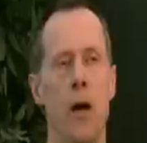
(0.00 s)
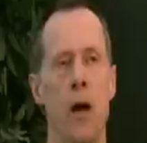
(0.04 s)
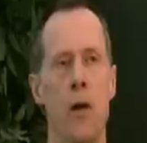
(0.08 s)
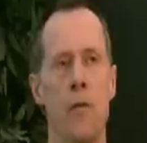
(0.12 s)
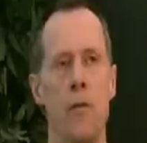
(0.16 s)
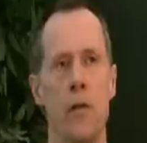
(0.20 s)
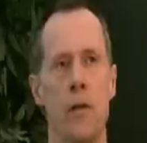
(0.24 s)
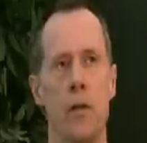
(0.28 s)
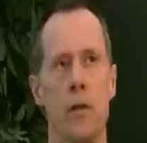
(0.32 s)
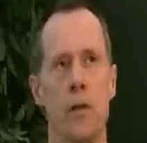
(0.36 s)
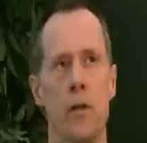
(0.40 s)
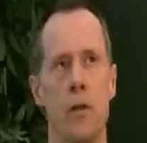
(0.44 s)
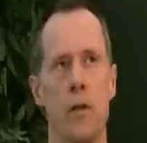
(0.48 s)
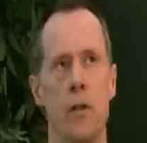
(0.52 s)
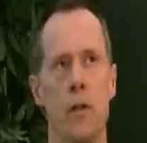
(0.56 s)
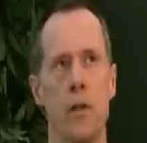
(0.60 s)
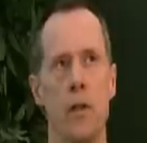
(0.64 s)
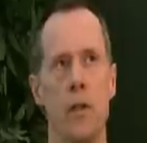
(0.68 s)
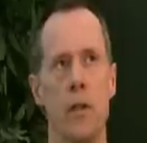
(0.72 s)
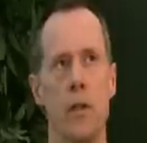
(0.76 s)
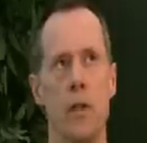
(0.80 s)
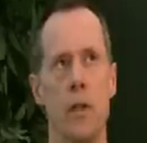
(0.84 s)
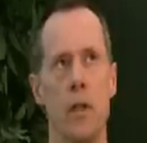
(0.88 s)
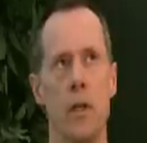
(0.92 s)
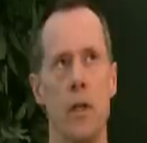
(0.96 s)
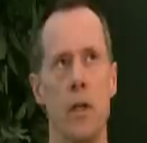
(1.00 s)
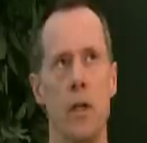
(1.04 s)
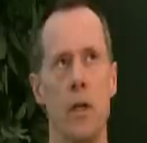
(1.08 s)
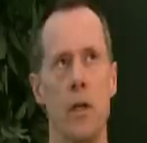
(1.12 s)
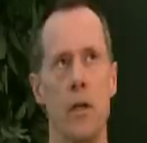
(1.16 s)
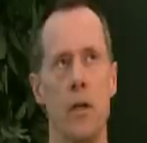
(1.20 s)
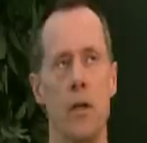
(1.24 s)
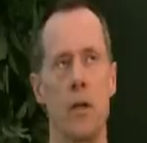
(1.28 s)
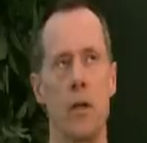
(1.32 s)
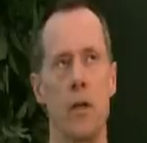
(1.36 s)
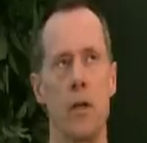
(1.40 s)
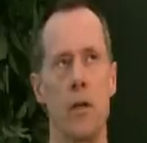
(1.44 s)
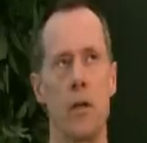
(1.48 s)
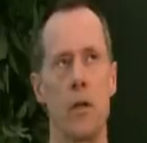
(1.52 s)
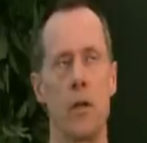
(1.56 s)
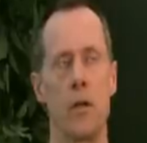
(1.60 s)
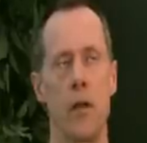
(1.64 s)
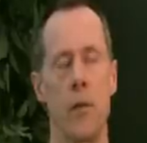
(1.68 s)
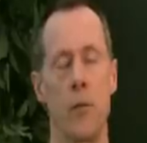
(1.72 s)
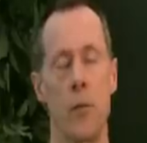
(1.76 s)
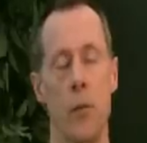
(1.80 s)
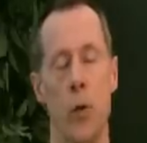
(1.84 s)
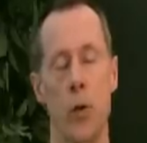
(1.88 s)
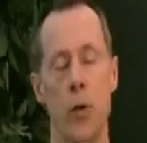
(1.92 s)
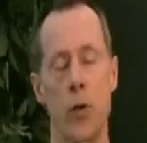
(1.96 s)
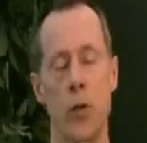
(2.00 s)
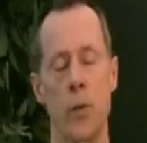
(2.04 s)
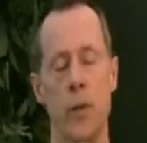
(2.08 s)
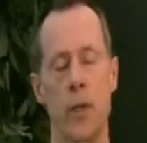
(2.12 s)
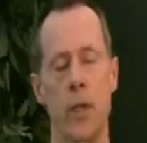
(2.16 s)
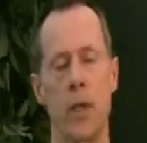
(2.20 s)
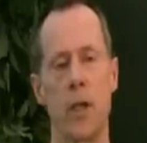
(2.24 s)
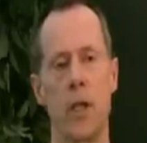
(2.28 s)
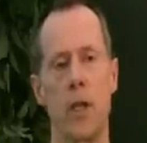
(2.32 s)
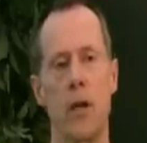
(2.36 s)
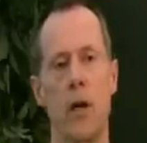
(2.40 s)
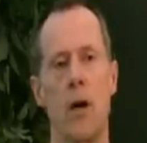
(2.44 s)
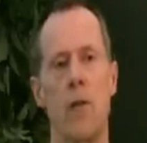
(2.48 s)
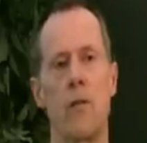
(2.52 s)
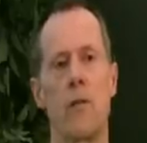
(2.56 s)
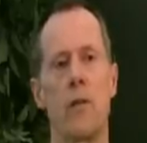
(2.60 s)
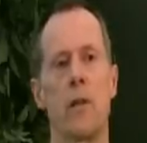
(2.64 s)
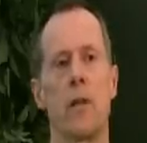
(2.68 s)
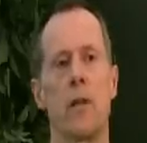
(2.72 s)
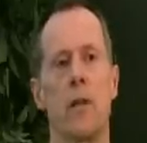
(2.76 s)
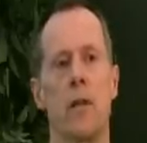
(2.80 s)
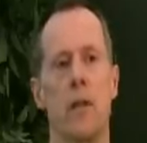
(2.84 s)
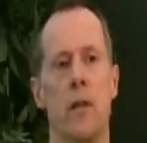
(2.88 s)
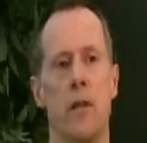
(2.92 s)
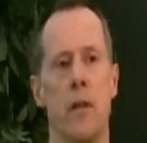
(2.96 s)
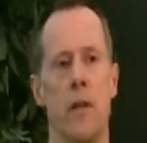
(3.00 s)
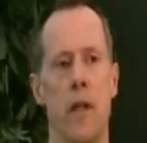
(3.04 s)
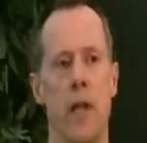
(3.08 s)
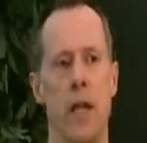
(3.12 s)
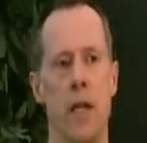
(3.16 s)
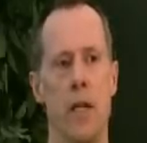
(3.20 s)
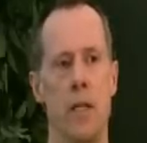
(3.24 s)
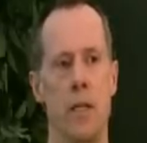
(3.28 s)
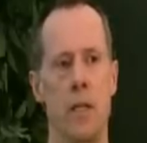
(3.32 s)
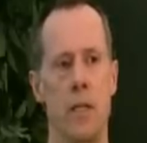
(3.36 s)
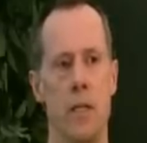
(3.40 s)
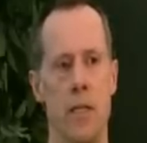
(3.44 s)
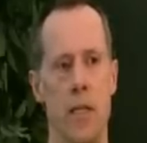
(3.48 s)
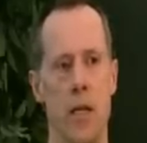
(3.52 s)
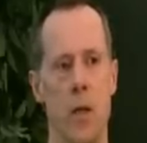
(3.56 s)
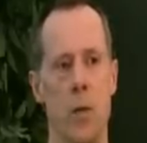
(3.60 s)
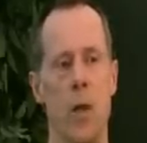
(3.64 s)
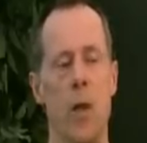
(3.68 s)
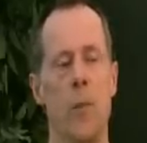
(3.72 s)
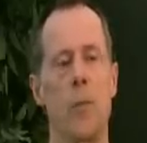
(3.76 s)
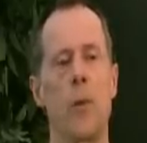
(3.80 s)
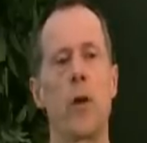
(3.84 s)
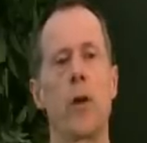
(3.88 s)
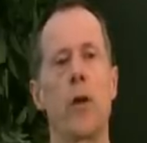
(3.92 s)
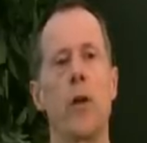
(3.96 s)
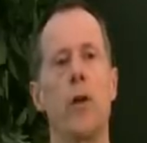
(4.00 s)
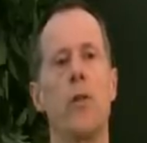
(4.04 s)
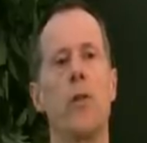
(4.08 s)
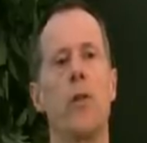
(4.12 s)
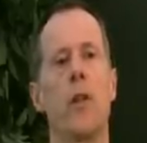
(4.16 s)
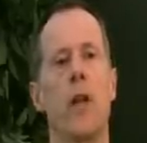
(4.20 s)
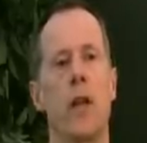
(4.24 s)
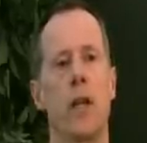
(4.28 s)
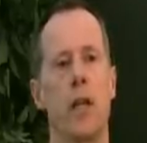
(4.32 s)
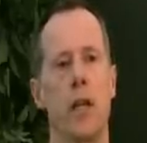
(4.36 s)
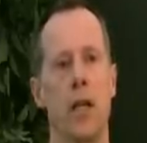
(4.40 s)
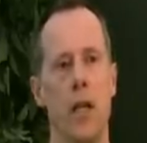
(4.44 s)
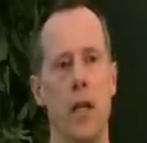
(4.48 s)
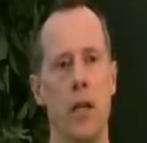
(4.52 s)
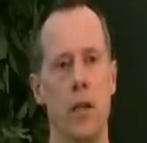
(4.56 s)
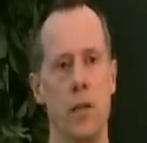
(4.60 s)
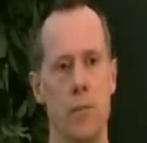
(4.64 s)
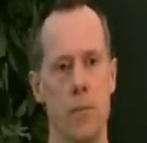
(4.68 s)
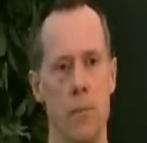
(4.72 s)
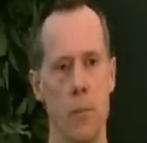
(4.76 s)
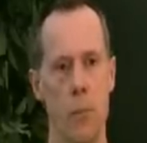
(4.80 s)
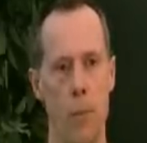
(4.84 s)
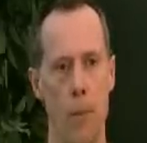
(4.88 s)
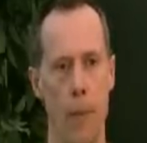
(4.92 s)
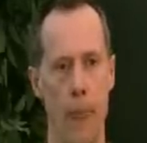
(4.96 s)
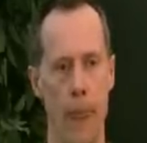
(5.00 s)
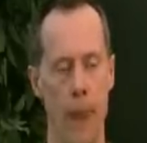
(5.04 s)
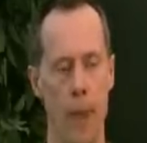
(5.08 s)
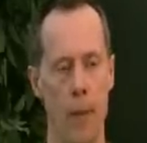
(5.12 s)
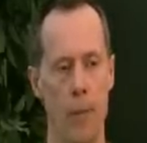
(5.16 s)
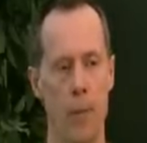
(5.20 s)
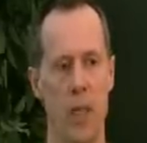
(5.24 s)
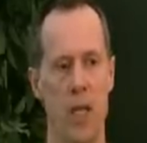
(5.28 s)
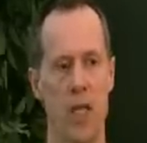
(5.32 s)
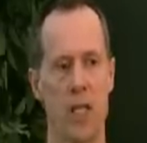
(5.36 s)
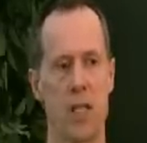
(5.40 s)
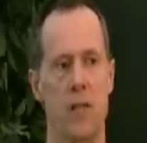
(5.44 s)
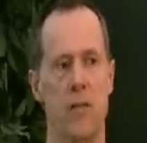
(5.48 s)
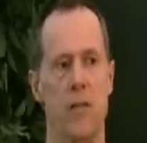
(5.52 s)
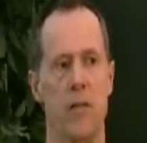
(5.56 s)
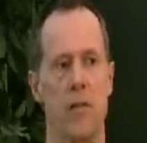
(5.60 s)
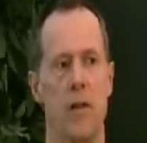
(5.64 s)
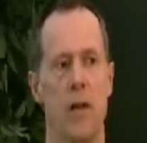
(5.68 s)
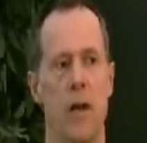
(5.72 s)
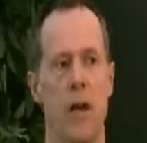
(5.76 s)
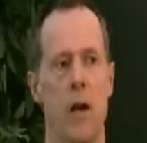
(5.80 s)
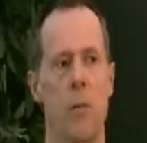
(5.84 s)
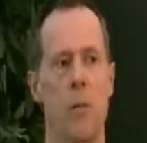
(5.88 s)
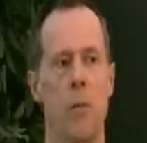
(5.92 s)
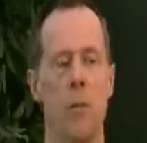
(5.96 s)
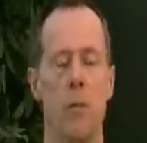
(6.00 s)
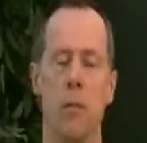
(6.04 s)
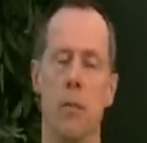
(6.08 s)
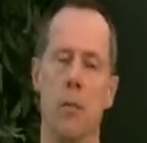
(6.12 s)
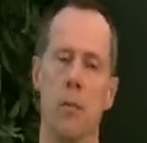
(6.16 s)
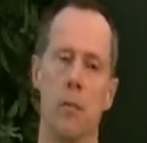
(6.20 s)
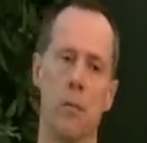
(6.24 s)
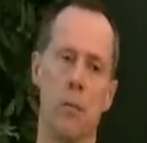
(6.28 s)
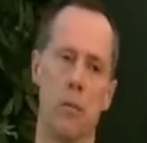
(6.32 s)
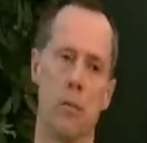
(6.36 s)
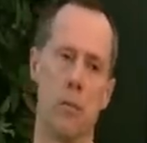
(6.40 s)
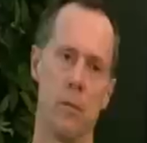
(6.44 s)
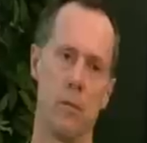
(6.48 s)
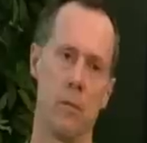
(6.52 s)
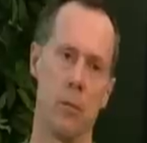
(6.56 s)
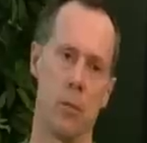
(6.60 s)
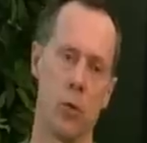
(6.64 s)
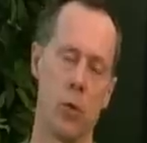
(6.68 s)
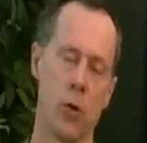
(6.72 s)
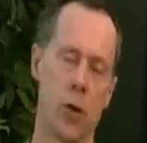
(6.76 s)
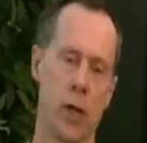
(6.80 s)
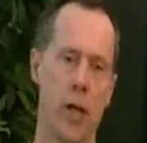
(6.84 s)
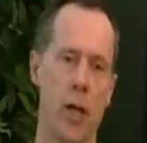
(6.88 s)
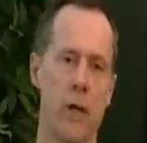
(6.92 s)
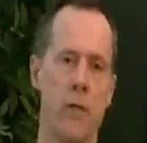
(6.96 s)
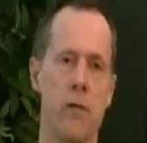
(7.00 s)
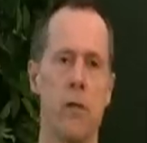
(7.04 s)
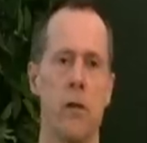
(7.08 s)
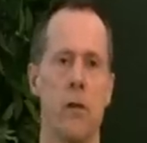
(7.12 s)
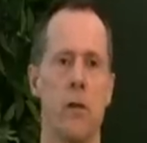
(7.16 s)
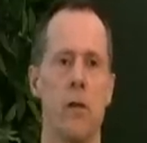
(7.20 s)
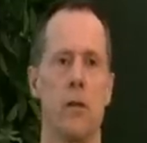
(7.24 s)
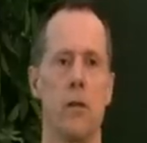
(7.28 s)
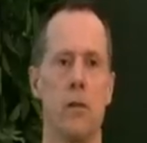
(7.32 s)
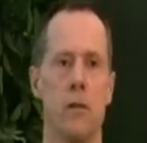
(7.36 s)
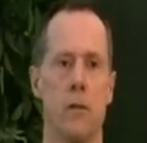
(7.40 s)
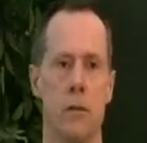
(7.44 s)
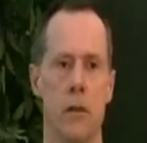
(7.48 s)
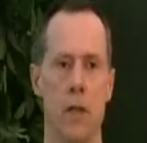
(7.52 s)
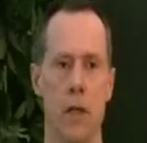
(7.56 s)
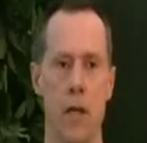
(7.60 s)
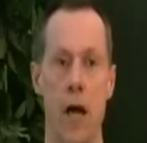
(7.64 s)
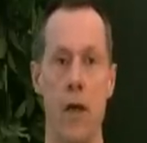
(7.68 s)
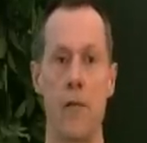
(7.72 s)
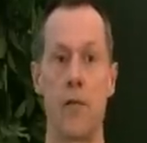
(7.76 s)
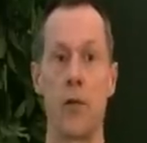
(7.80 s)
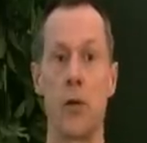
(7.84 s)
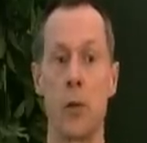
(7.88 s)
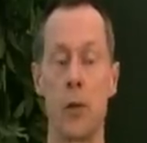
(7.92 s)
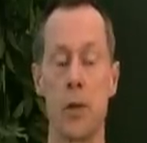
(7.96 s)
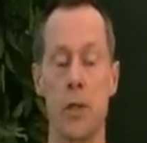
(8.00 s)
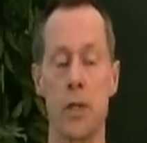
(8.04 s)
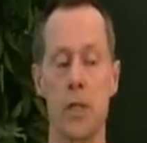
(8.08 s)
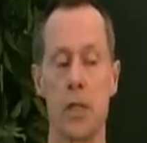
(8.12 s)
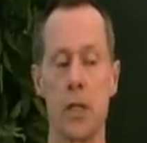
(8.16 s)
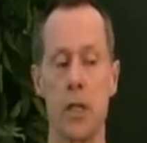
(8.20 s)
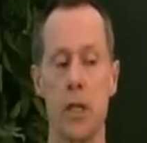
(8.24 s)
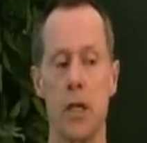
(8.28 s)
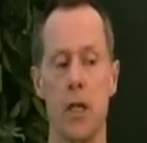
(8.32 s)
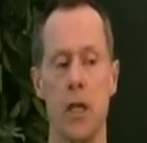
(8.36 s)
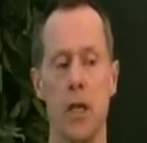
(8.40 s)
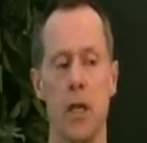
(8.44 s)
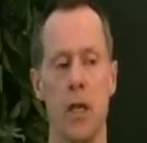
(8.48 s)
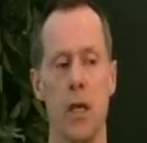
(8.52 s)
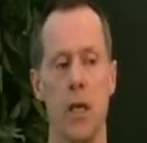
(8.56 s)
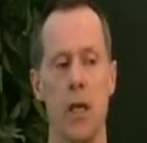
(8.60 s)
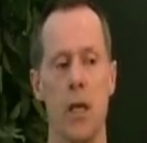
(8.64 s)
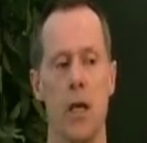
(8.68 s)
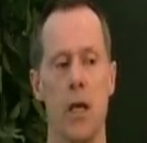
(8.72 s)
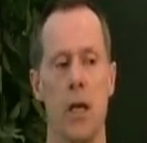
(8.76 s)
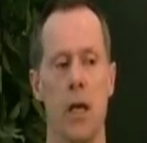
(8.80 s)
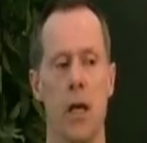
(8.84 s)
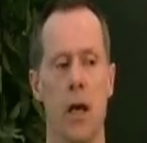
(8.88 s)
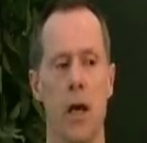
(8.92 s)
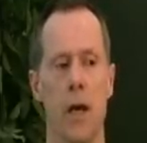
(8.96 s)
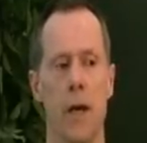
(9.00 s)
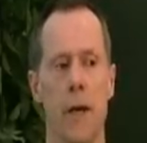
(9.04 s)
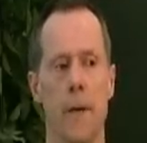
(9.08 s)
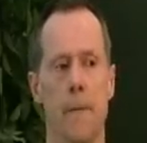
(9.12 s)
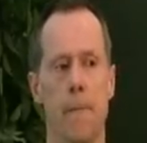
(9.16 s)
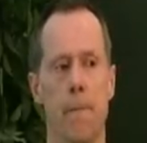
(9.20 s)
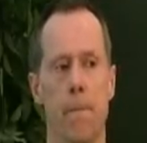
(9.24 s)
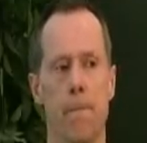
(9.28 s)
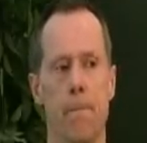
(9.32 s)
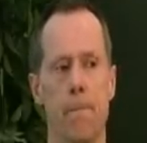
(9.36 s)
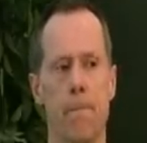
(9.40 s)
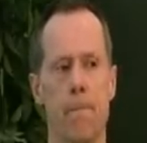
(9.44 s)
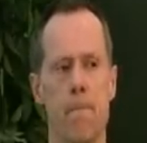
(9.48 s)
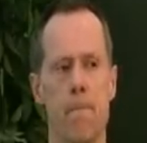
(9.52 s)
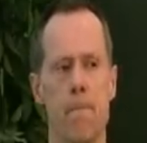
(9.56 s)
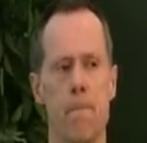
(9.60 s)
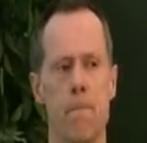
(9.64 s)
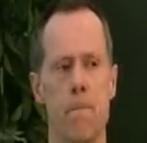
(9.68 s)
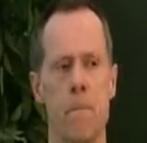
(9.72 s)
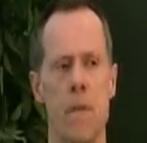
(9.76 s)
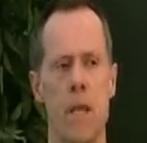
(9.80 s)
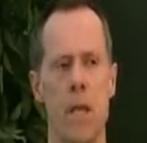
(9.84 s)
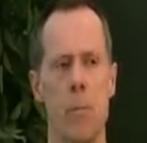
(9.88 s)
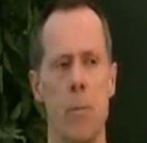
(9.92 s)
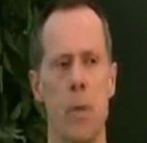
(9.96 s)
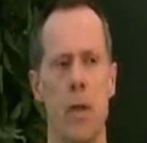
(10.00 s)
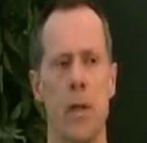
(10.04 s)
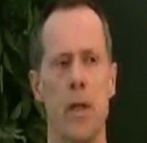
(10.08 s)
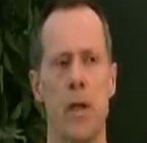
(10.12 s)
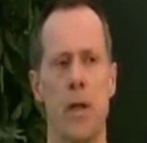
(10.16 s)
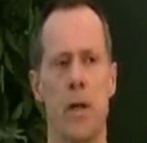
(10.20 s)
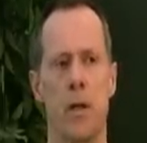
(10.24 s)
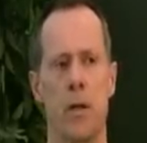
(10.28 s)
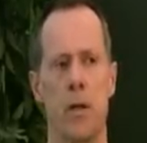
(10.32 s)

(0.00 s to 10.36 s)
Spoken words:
often they report to me that they often then say, well, I'm not going to do that again because of how poorly I feel afterwards. But